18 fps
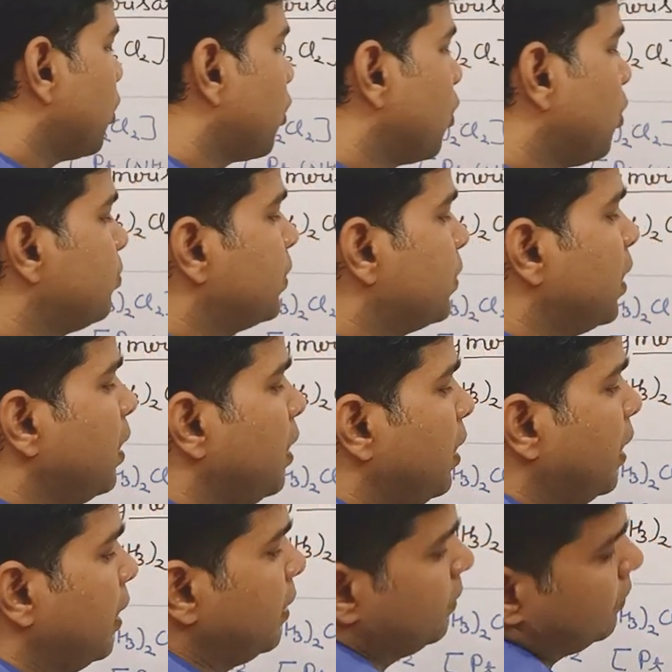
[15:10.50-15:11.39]
of the
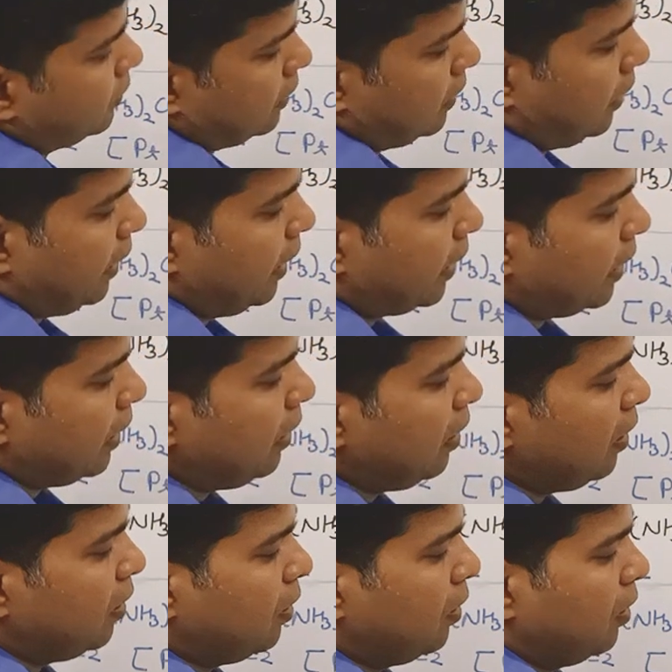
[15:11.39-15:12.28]
nickel
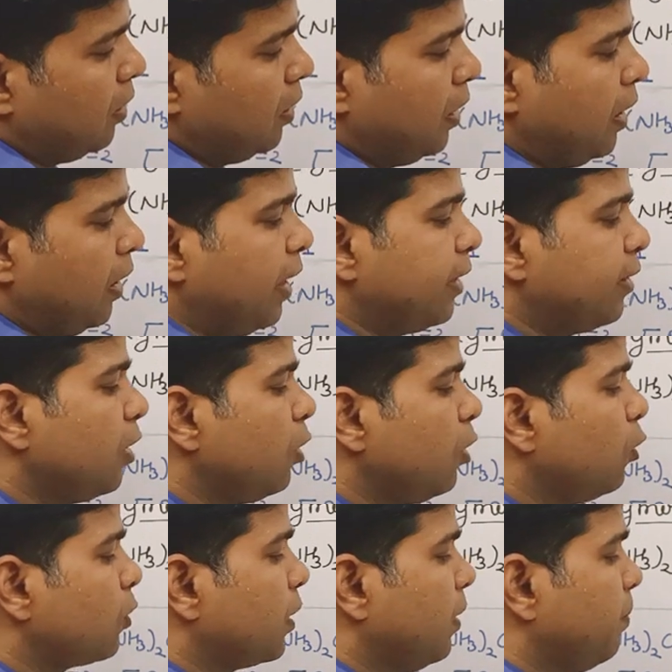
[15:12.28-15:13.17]
at the
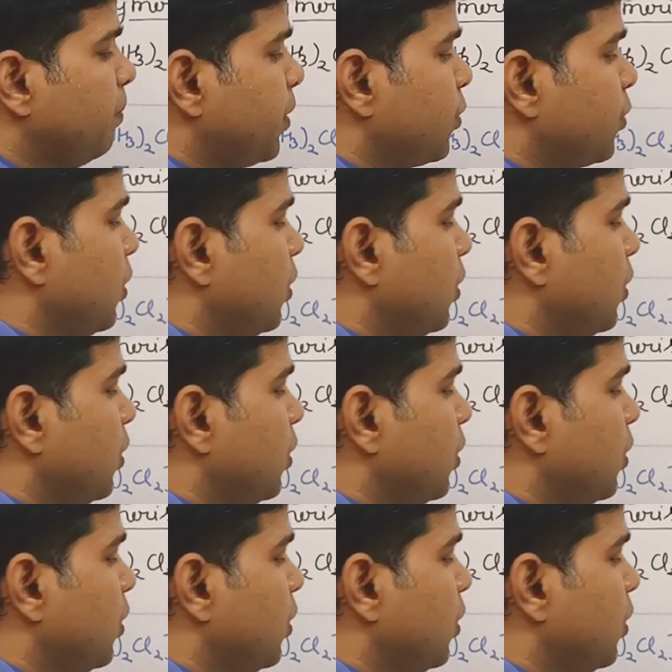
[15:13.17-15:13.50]
low temperature.